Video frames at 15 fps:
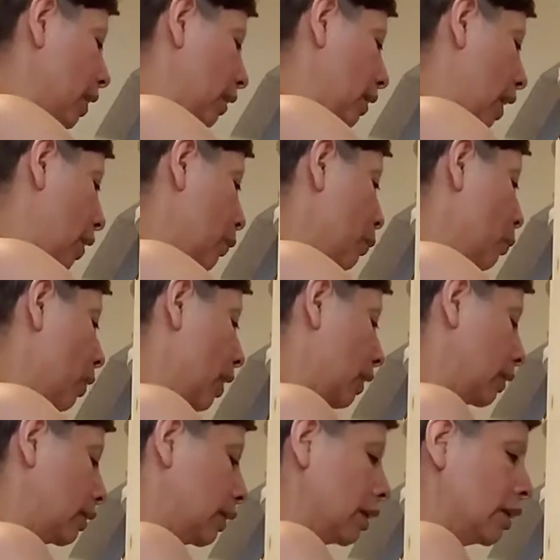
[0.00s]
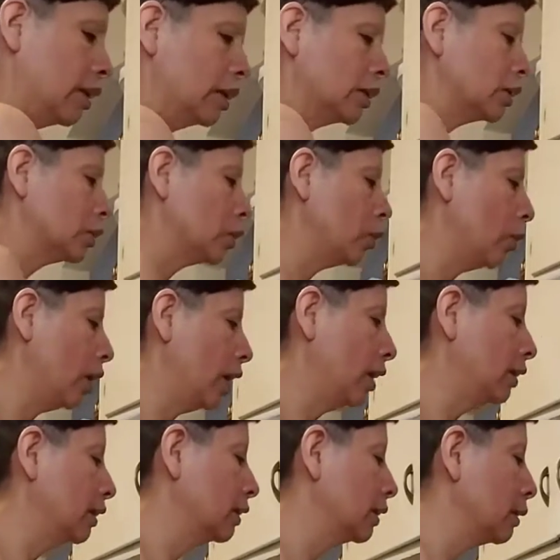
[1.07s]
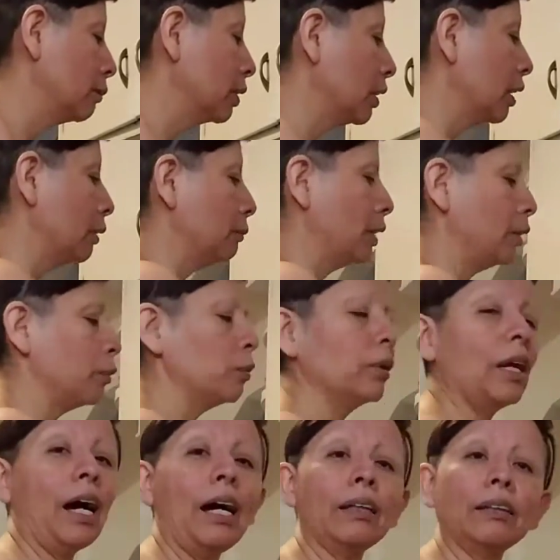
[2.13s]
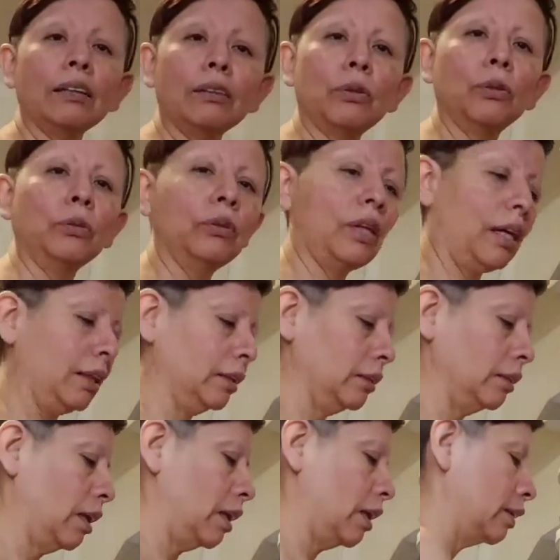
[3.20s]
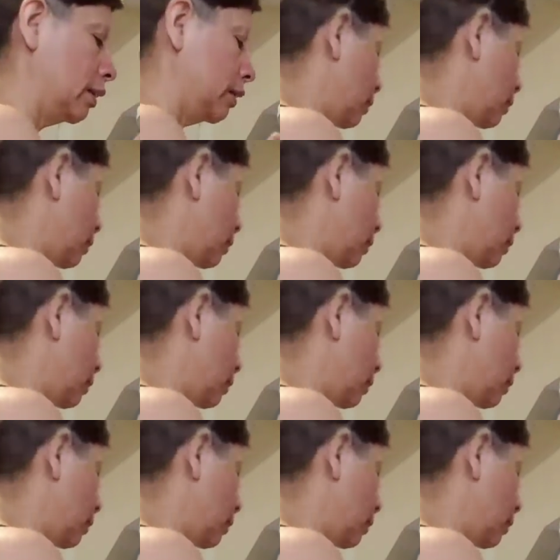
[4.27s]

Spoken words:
that I want. So at the same time, I will add it to that a